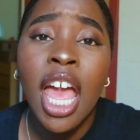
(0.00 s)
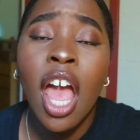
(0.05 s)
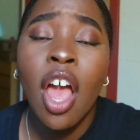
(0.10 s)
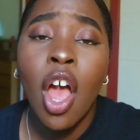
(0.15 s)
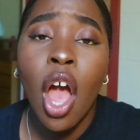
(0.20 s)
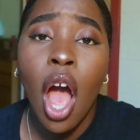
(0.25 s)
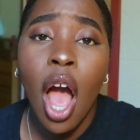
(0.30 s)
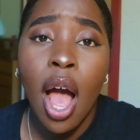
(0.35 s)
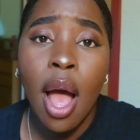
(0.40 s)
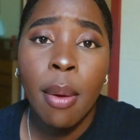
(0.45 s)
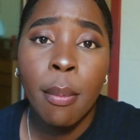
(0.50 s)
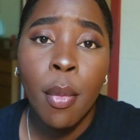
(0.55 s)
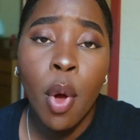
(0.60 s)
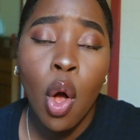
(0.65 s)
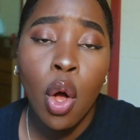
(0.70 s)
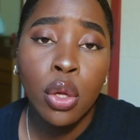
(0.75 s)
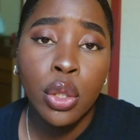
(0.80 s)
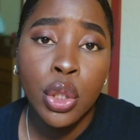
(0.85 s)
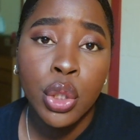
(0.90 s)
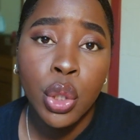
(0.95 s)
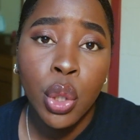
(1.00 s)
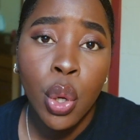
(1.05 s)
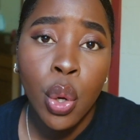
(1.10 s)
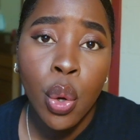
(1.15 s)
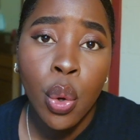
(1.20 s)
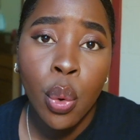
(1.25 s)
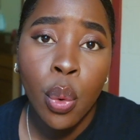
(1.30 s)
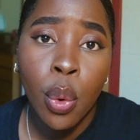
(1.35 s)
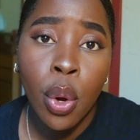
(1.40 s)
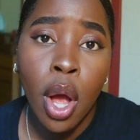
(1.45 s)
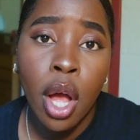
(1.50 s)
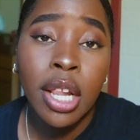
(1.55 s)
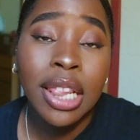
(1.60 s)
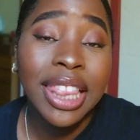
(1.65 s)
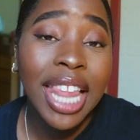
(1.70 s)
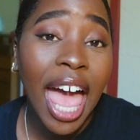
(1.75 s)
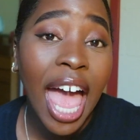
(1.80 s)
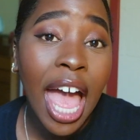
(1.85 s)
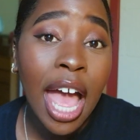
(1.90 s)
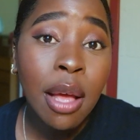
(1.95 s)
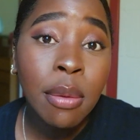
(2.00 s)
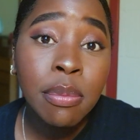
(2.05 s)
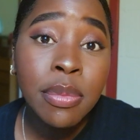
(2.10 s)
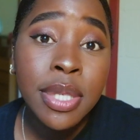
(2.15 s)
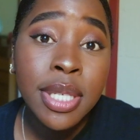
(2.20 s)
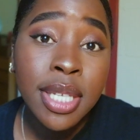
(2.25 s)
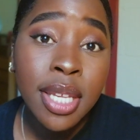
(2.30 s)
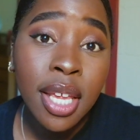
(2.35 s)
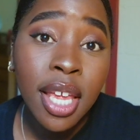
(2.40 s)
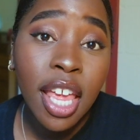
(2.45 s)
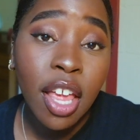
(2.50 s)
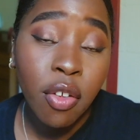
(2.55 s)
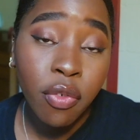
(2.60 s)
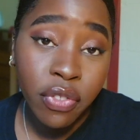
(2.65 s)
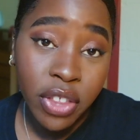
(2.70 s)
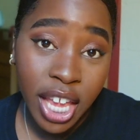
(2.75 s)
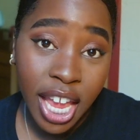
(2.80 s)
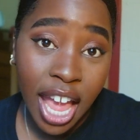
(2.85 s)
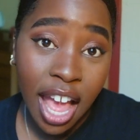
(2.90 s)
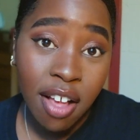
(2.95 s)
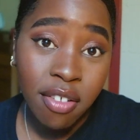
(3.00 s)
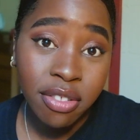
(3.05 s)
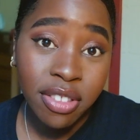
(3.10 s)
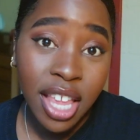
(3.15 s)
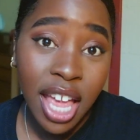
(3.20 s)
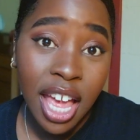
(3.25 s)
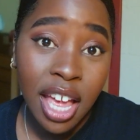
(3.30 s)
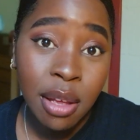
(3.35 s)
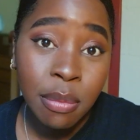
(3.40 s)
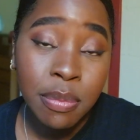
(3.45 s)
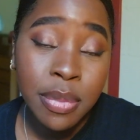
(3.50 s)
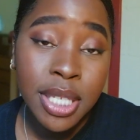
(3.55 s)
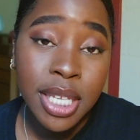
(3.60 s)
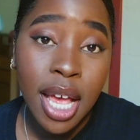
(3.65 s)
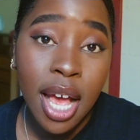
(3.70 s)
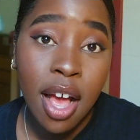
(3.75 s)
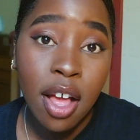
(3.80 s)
Also labs, if they have labs,